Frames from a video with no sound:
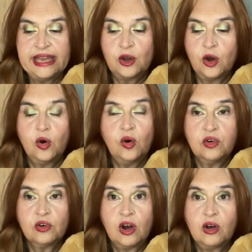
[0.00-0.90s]
an
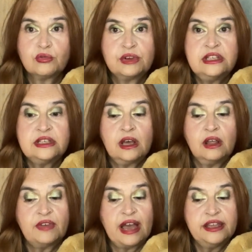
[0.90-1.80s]
overall
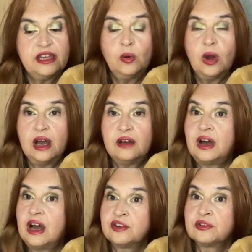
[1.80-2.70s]
retail value of
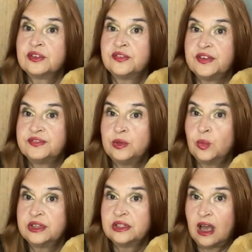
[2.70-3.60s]
one hundred
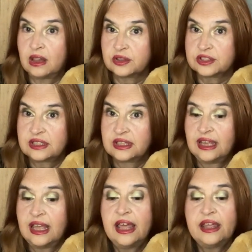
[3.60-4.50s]
fifty-one dollars.
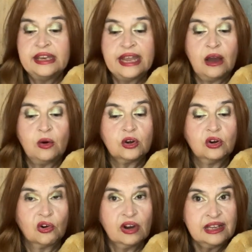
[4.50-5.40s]
Now,
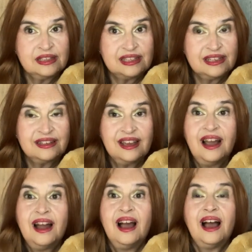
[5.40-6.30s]
granted,
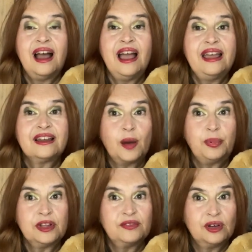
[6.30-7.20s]
a
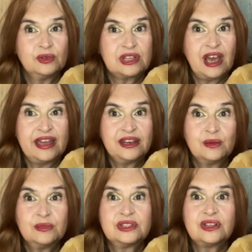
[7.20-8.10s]
couple of those
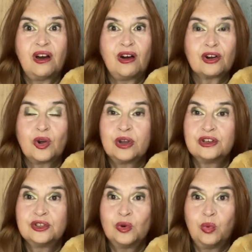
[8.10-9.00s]
items are going
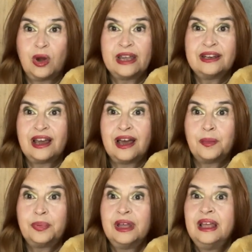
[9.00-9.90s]
to wind up